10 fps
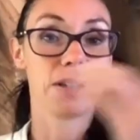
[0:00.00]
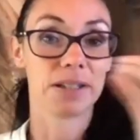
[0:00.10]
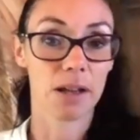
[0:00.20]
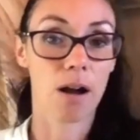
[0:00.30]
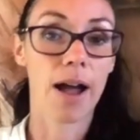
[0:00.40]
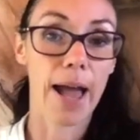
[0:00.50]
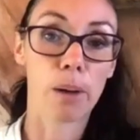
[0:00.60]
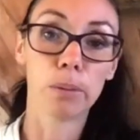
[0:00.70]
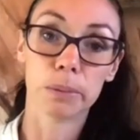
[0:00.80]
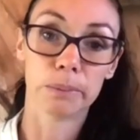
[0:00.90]
this high
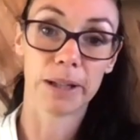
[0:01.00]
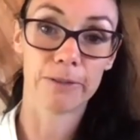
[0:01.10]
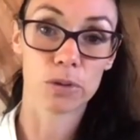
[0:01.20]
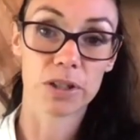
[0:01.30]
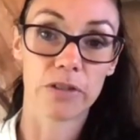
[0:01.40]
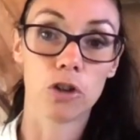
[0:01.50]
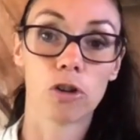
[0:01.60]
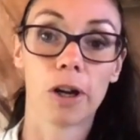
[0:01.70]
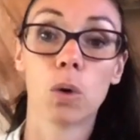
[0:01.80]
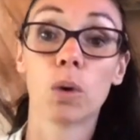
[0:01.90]
albumin levels in the
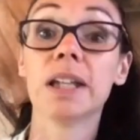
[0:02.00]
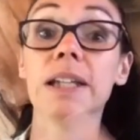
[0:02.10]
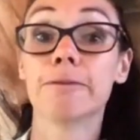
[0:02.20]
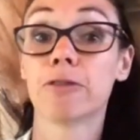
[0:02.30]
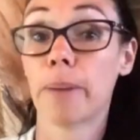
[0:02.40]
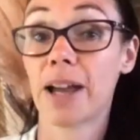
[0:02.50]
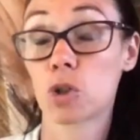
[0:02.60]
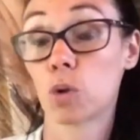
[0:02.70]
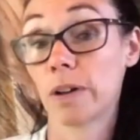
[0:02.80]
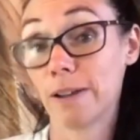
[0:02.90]
urine or kidney
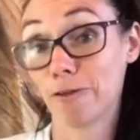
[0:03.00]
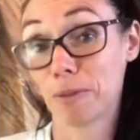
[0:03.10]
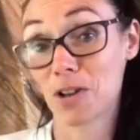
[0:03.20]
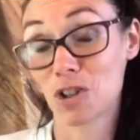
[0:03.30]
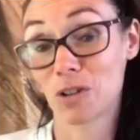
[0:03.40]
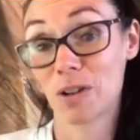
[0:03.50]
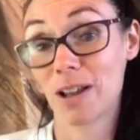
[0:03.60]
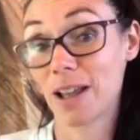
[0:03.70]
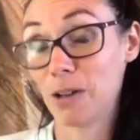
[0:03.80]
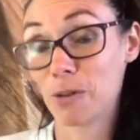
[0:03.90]
inflammation or inflammation
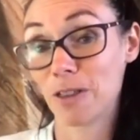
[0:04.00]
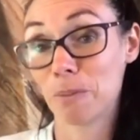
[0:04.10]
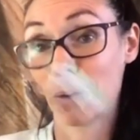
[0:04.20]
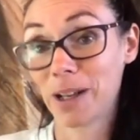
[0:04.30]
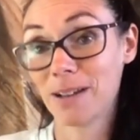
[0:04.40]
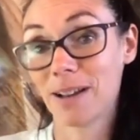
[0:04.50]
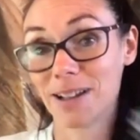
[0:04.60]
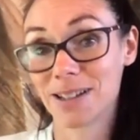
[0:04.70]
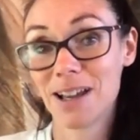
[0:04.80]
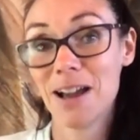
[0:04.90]
anywhere in the body. And as